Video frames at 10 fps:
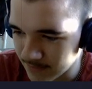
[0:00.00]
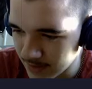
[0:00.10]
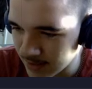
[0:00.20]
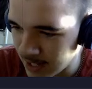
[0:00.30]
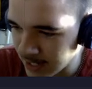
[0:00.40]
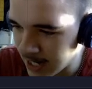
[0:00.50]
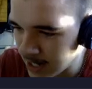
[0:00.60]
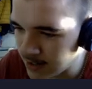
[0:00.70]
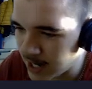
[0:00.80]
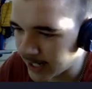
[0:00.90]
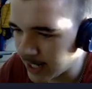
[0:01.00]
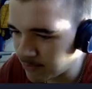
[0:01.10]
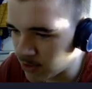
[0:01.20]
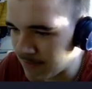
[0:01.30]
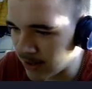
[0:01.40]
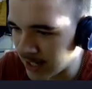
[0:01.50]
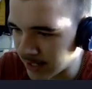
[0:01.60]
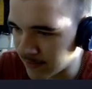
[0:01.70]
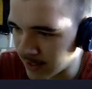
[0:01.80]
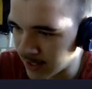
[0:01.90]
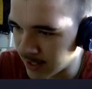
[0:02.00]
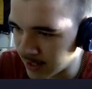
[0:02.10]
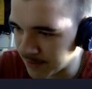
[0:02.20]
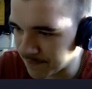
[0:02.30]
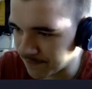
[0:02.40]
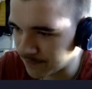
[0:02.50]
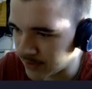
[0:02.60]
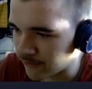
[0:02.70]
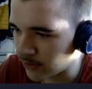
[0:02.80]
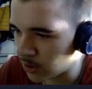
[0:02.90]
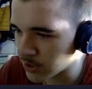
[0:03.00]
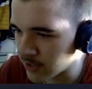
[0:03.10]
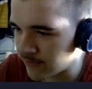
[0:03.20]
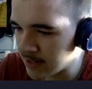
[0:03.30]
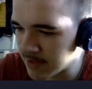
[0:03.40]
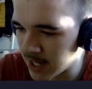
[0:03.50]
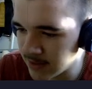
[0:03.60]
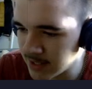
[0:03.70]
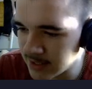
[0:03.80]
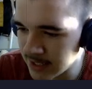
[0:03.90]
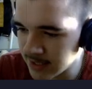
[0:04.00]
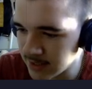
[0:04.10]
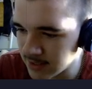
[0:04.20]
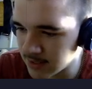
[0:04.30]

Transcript: I care more about like the philosophy behind these things,